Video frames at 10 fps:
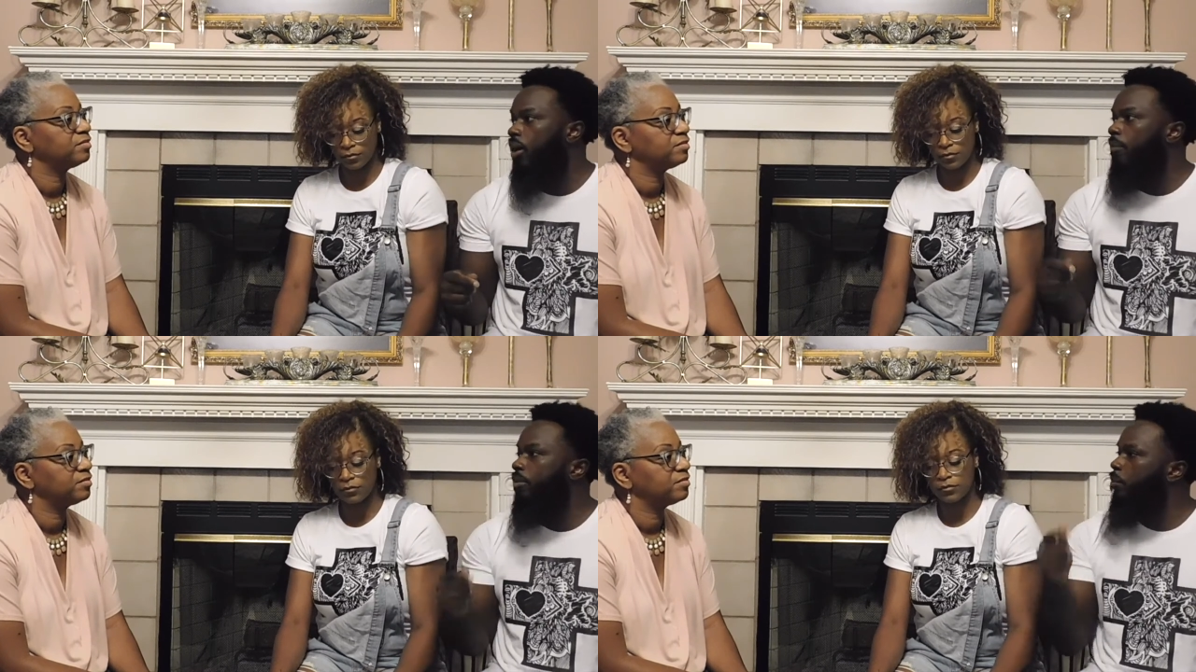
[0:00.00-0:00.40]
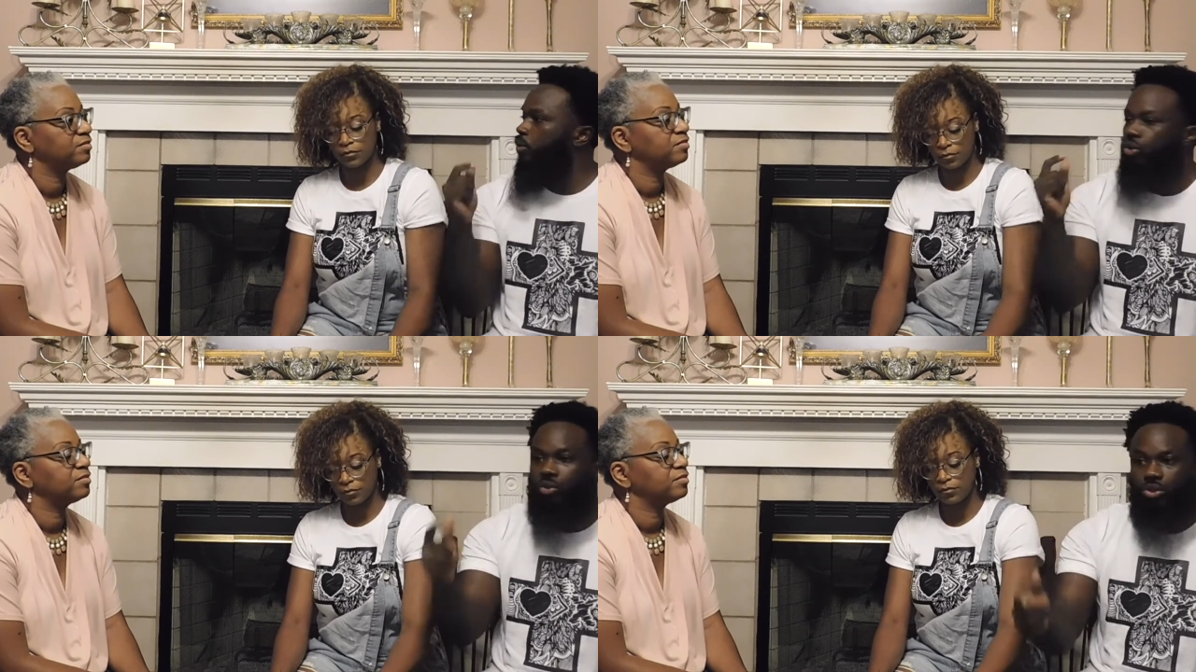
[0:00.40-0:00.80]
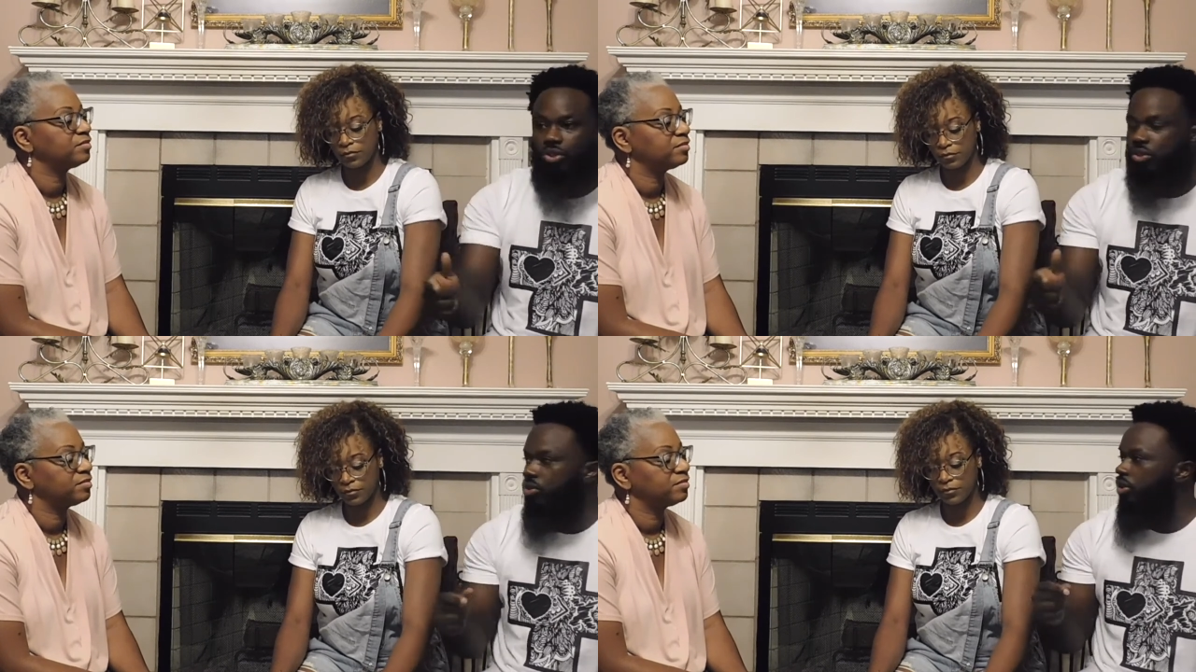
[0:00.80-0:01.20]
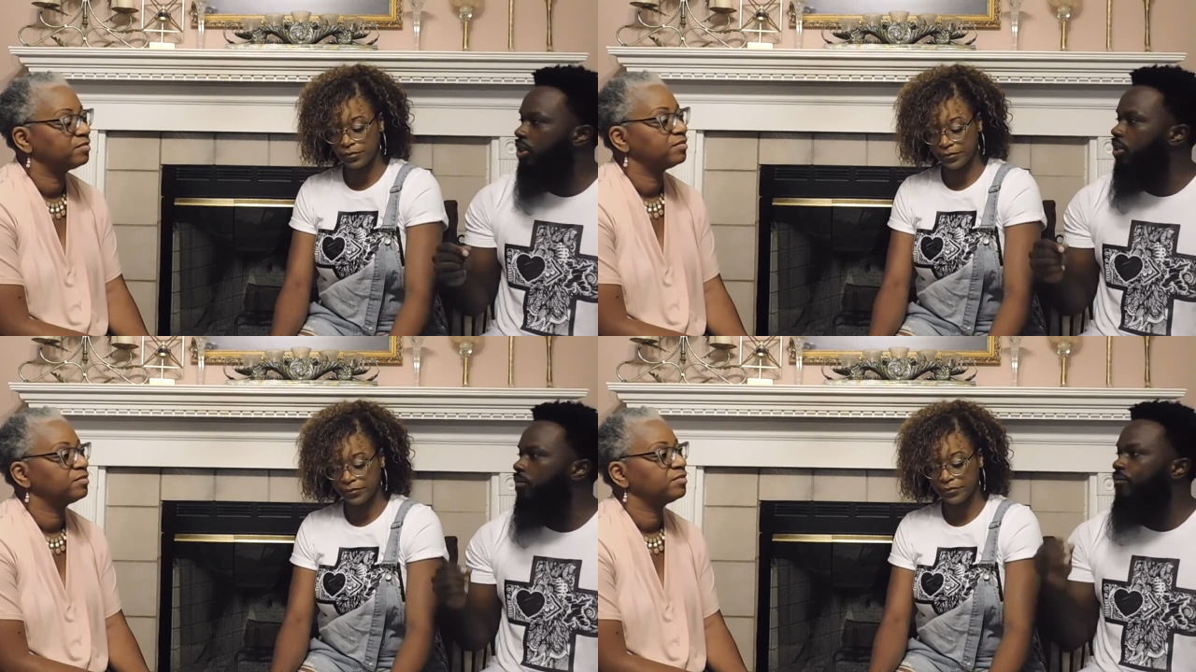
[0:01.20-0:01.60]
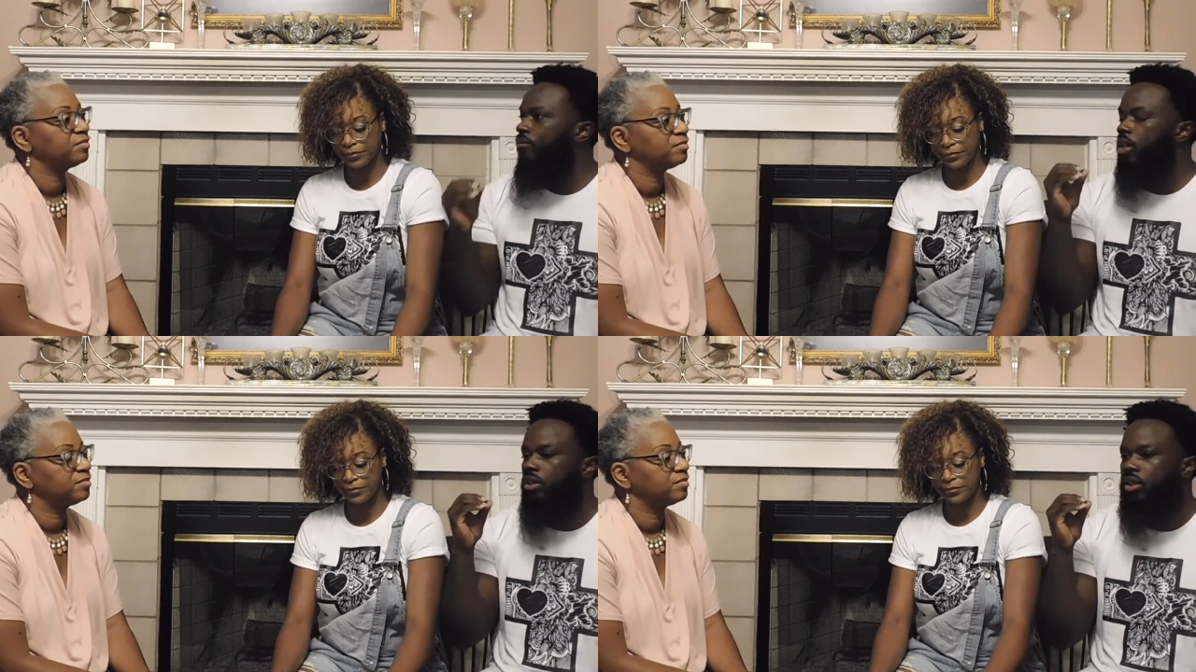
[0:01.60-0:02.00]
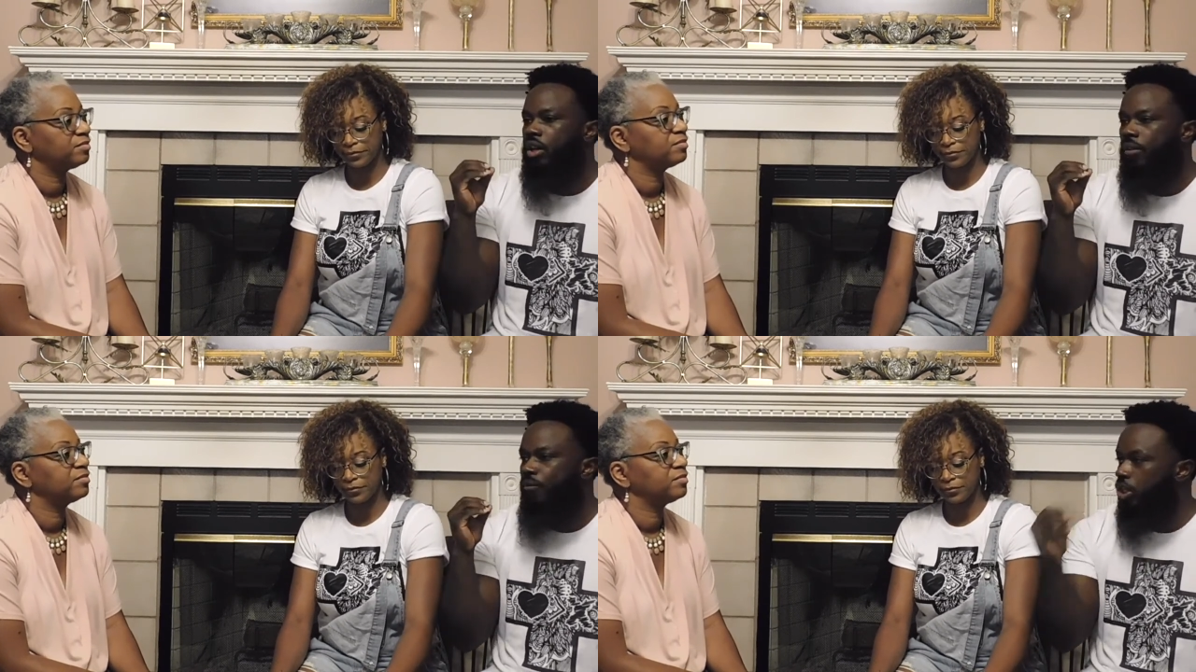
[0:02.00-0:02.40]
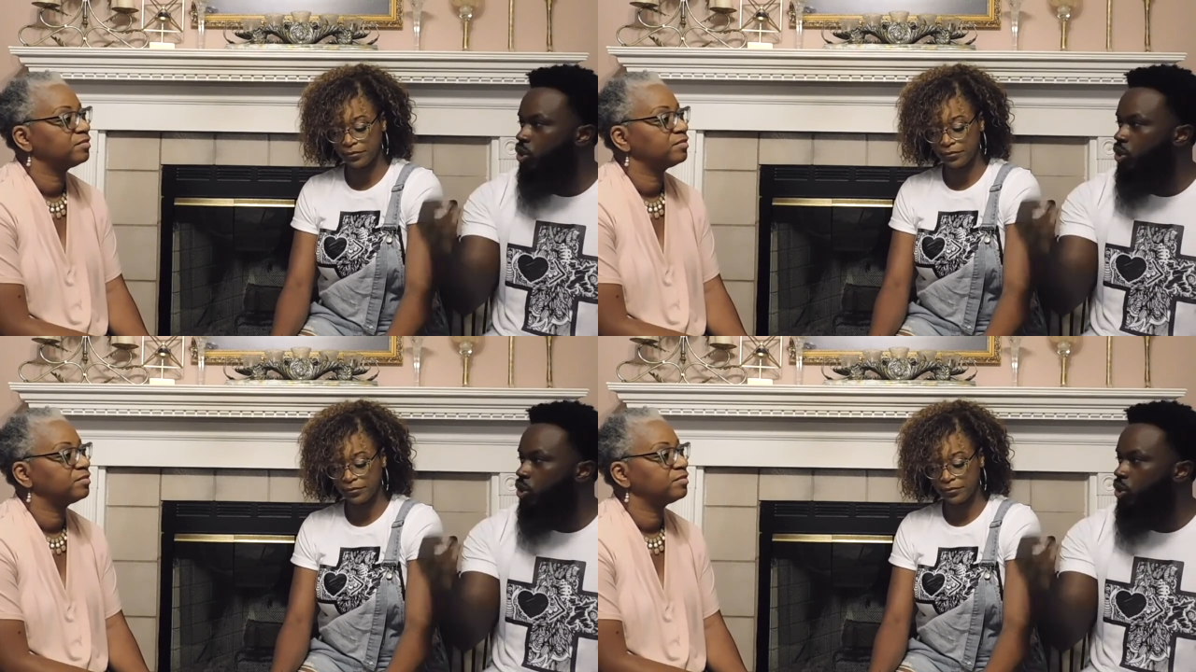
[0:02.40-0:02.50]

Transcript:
Speaker 1: come, the producers and the uh, the uh,